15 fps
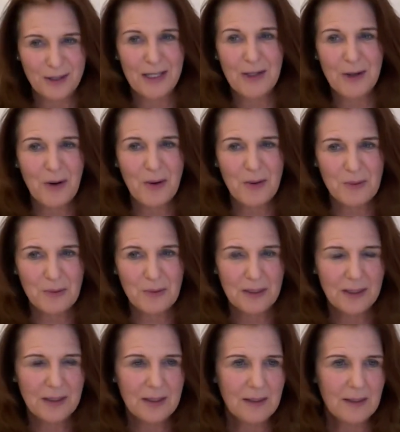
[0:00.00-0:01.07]
They know
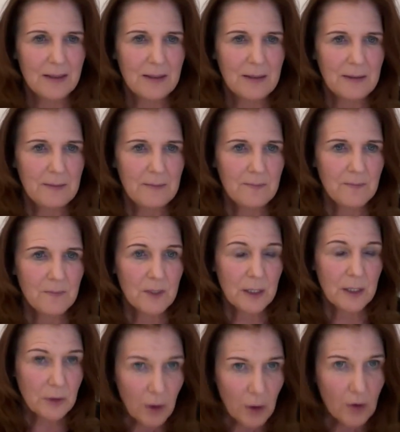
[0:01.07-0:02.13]

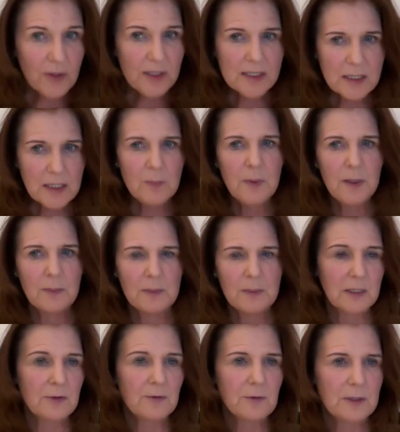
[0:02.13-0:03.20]
they see people
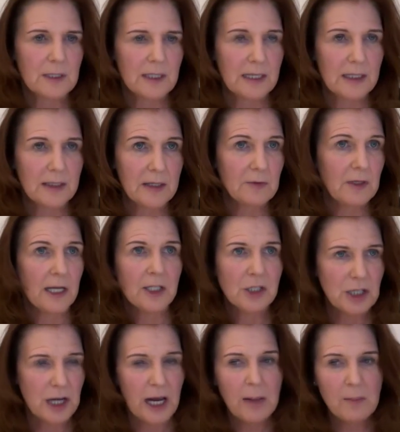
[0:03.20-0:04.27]
differently and they get
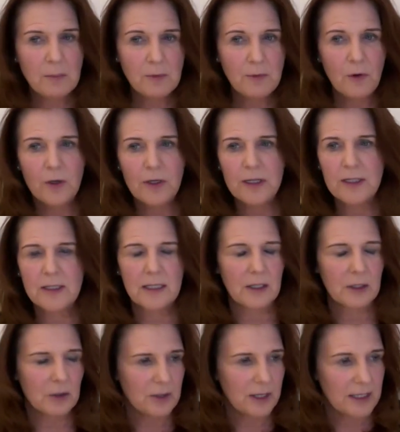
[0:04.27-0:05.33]
shamed for it, and
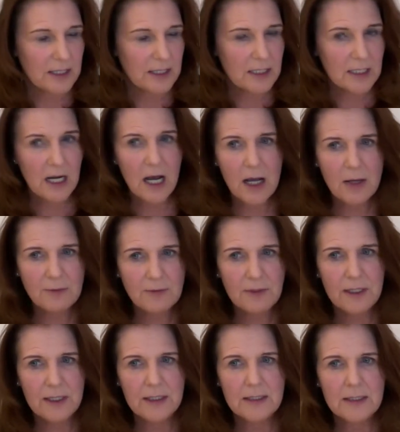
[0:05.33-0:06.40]
it creates
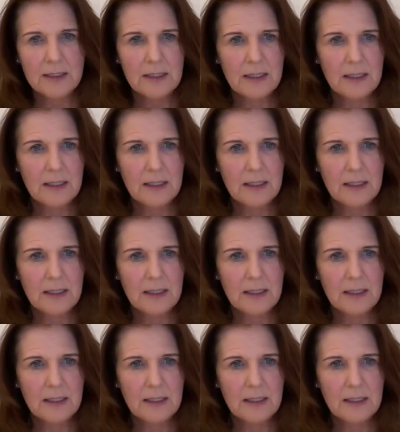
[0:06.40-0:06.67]
conflict.